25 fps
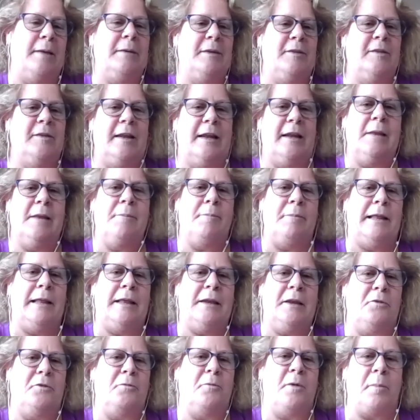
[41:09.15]
He said, "Any
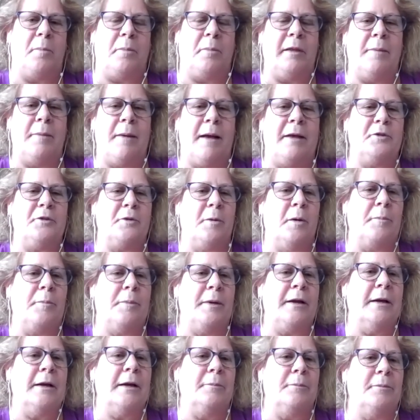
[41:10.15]
ladies want to play basketball?
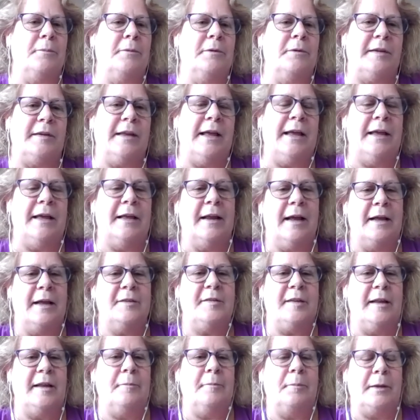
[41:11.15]
Pick up, stay." And I
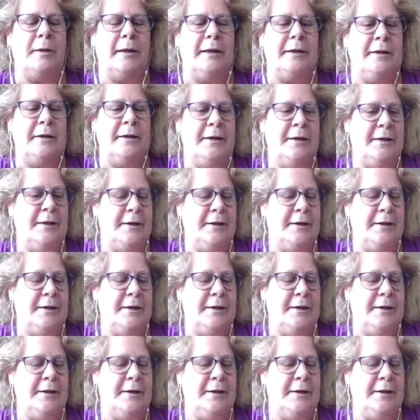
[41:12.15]
stayed and played.